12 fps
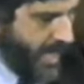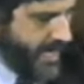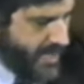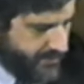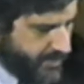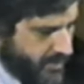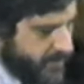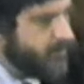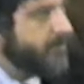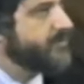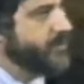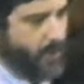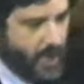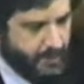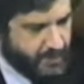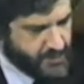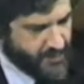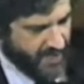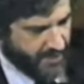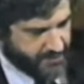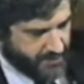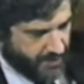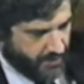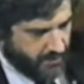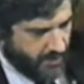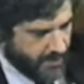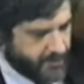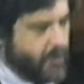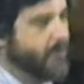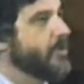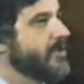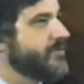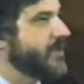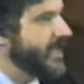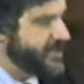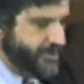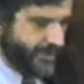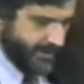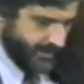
I have here from Harper's Magazine, October of last year,